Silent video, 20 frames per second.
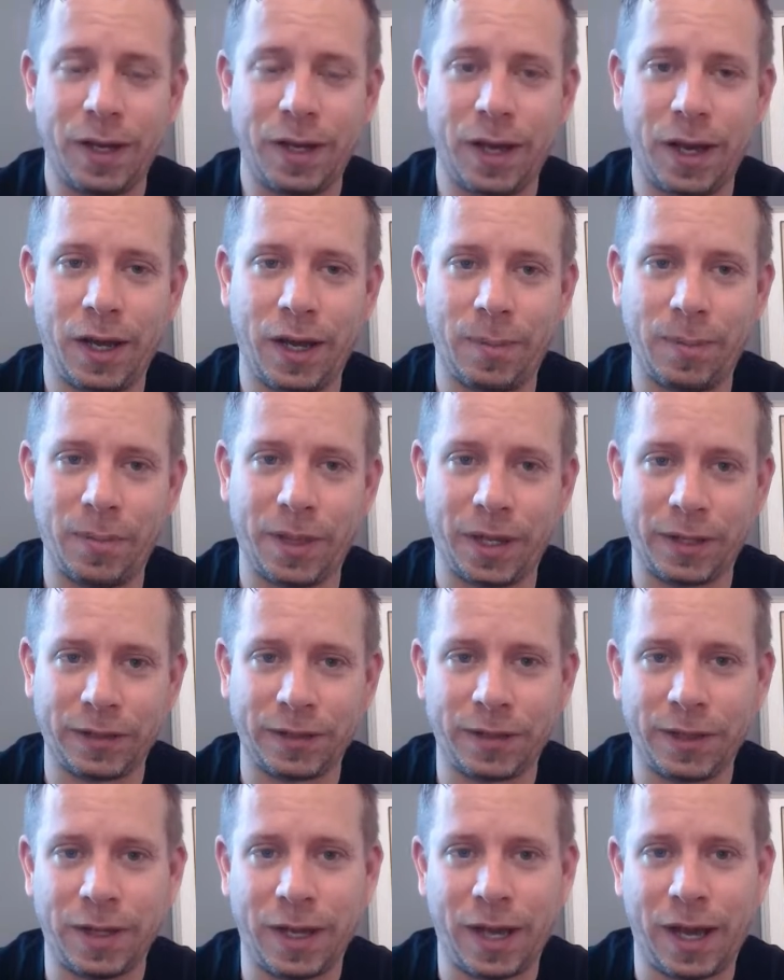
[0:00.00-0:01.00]
that's
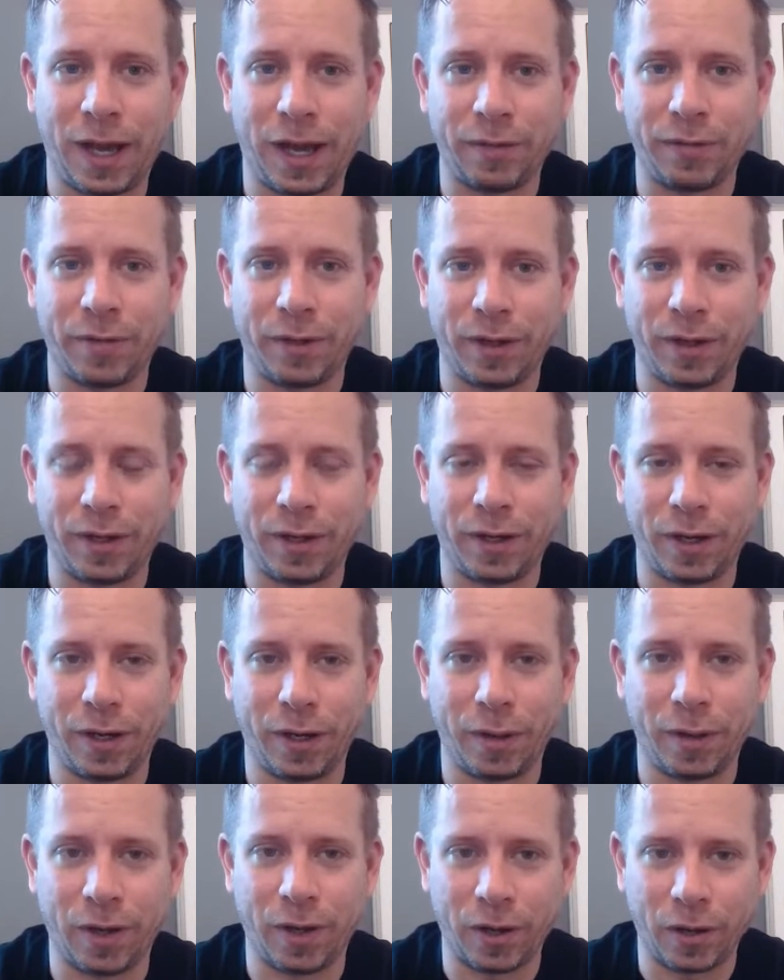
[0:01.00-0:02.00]
going to
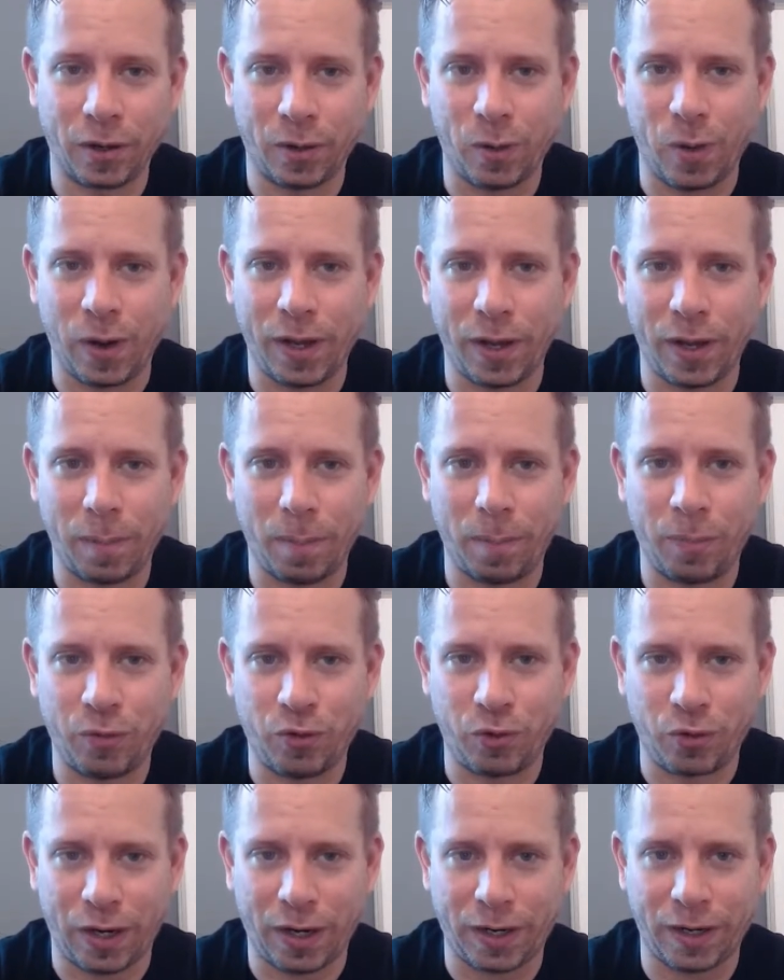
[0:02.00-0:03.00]
have quite
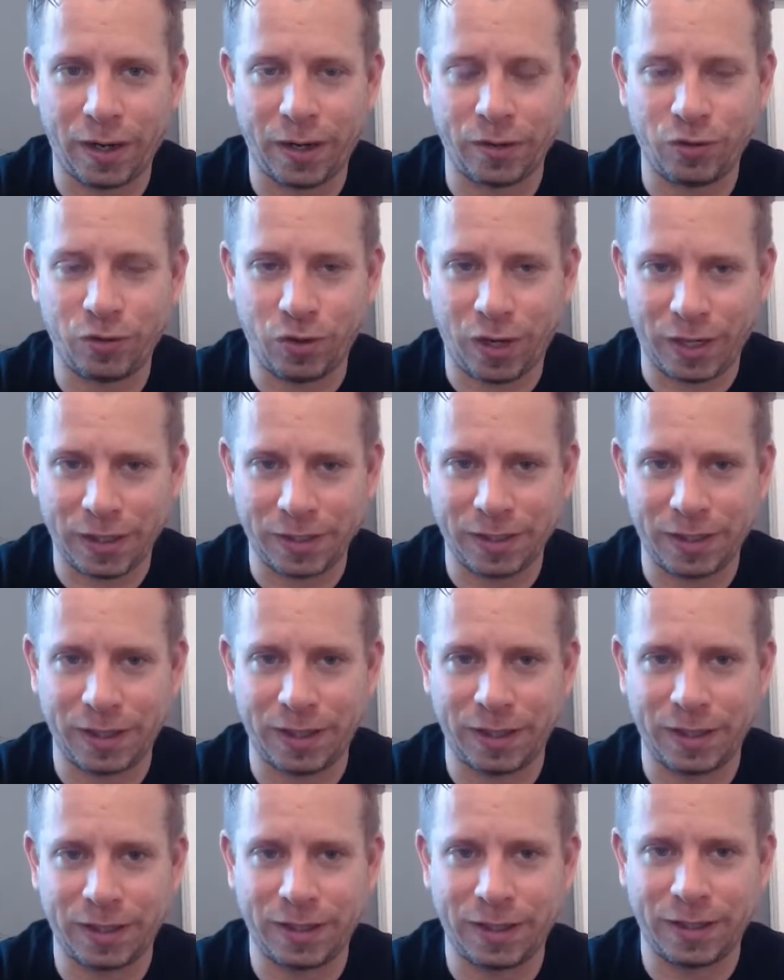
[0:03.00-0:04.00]
a
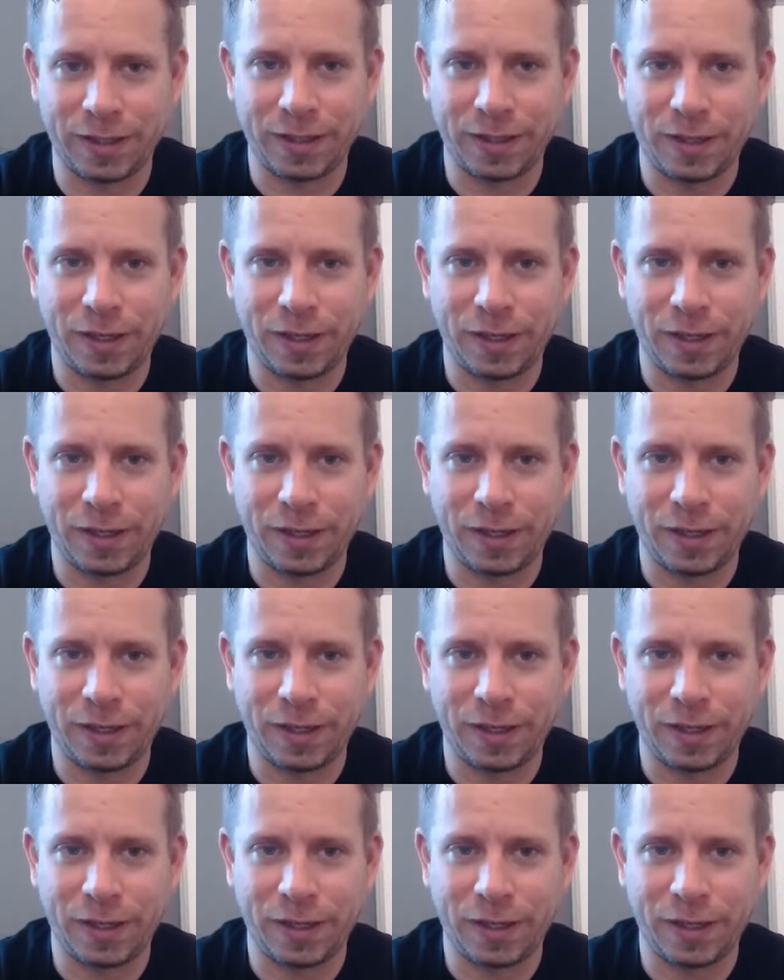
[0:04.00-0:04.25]
drastic